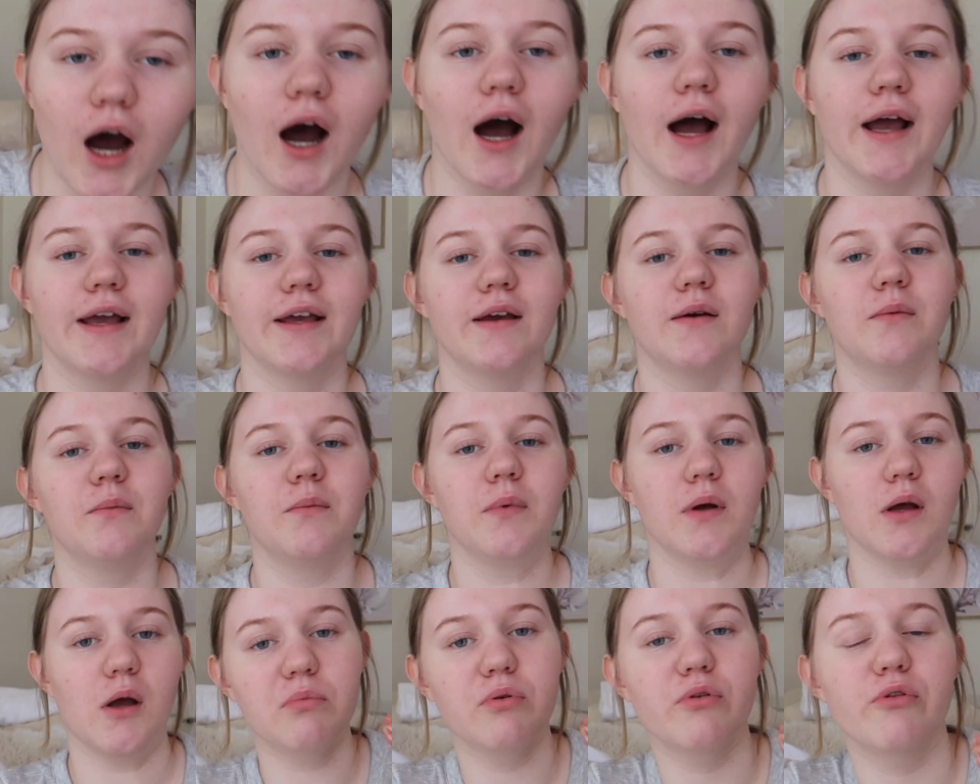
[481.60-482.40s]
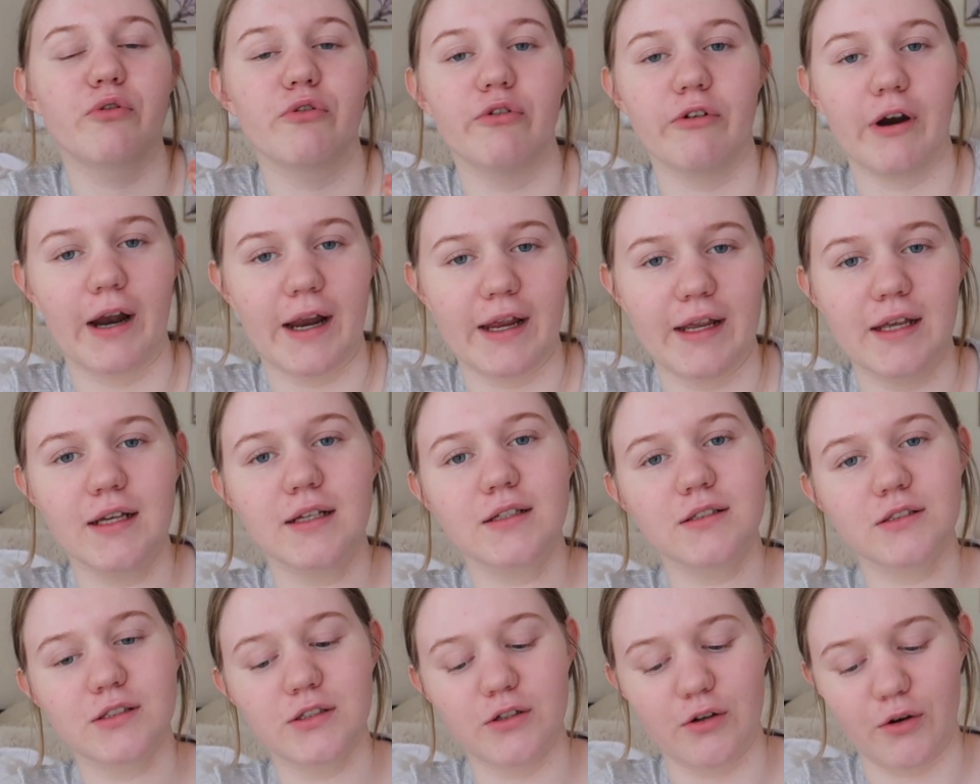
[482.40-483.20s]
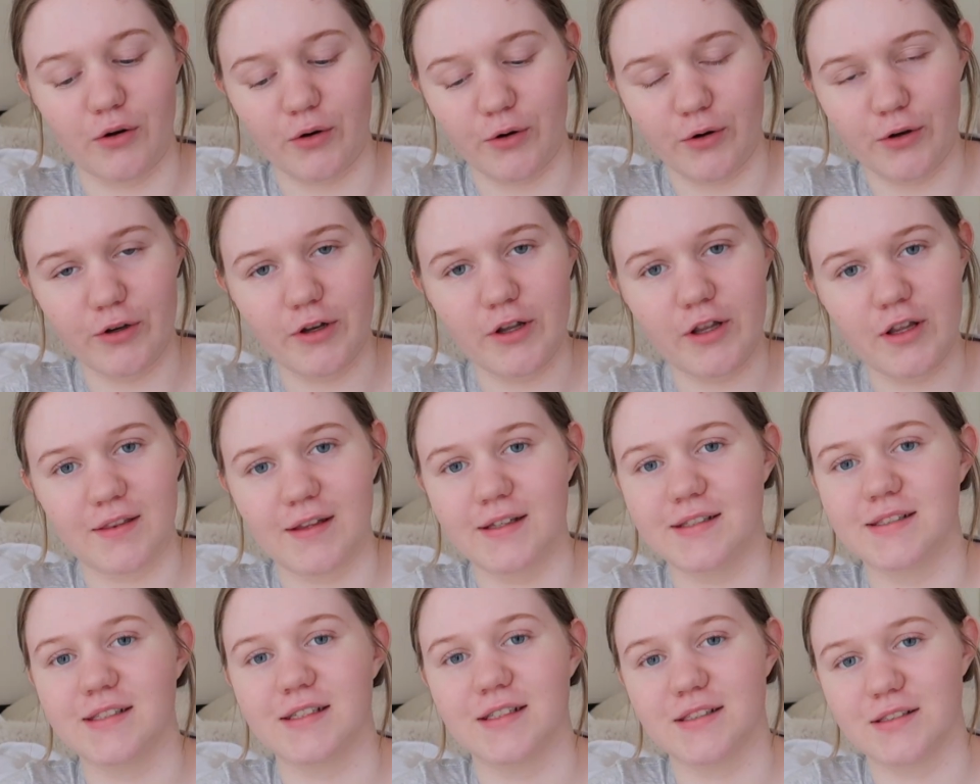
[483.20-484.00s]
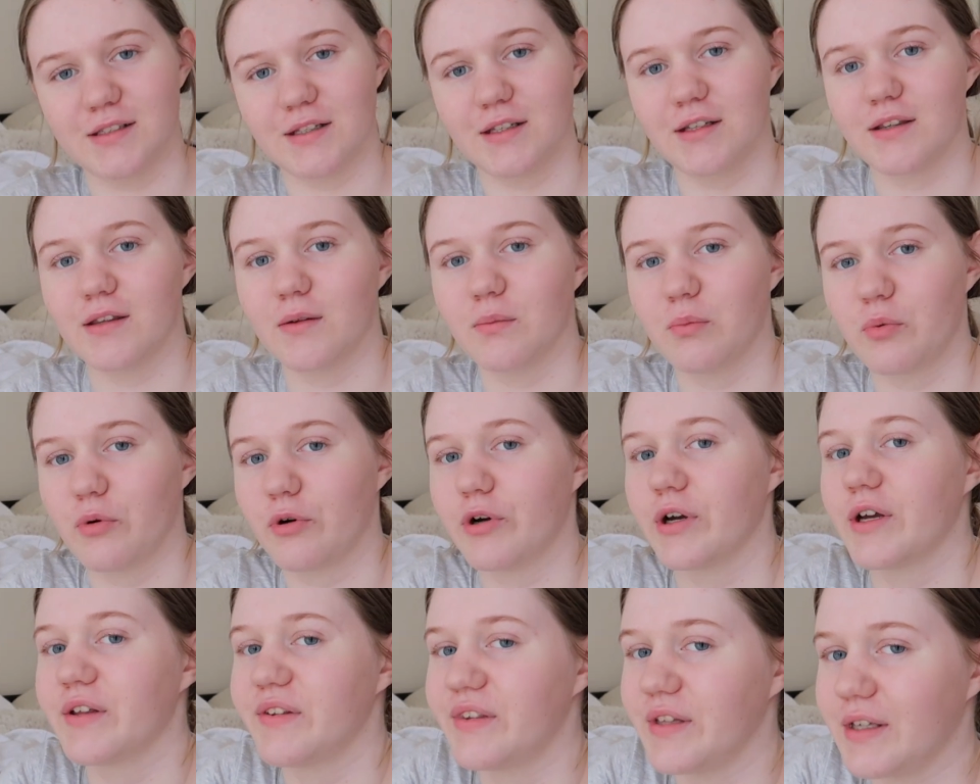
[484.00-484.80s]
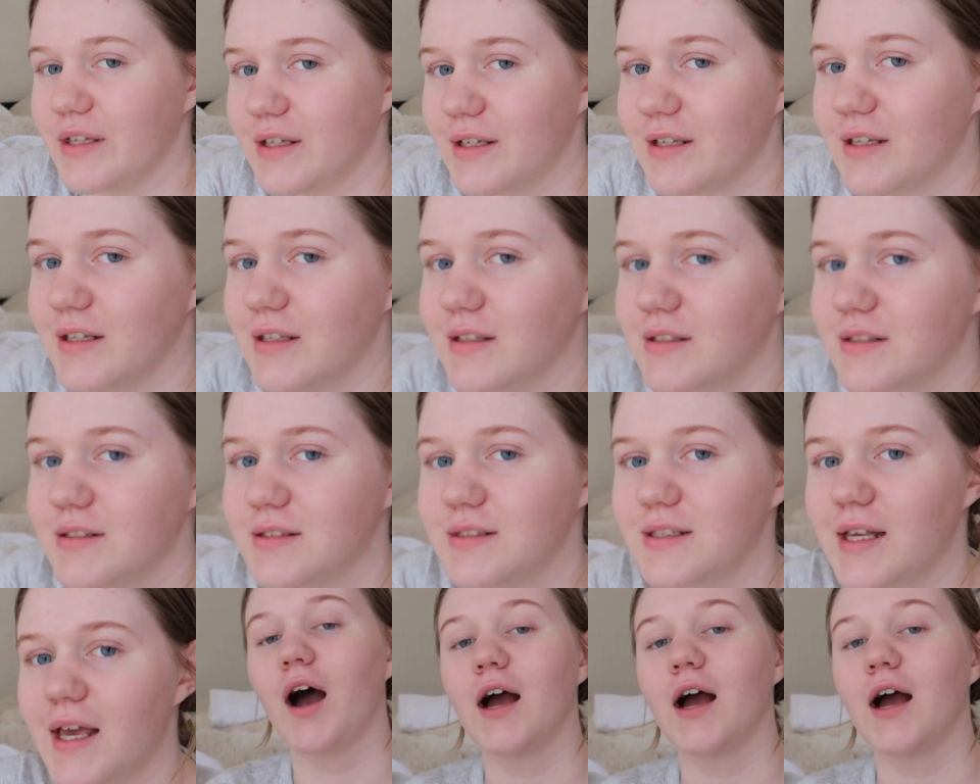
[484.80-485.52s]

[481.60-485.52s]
I am praying to God this isn't the book I think it is.